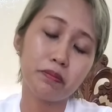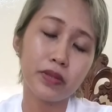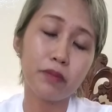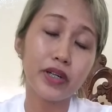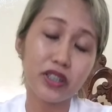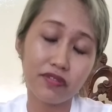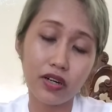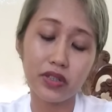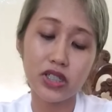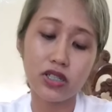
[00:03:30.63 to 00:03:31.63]
the part of
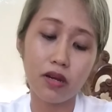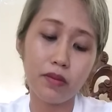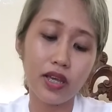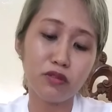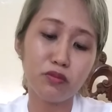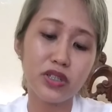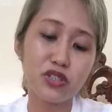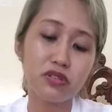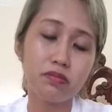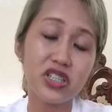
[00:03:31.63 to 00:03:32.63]
our job, and we
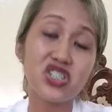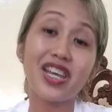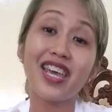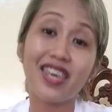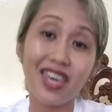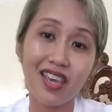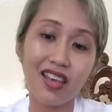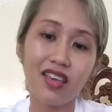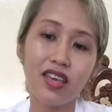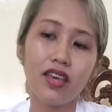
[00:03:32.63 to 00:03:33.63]
should be checking
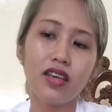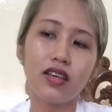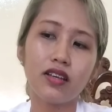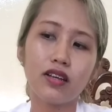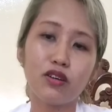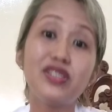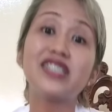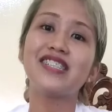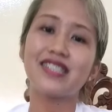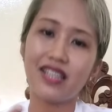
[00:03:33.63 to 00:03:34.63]

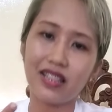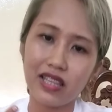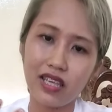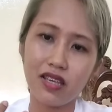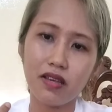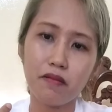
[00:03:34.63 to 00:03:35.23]
consistently,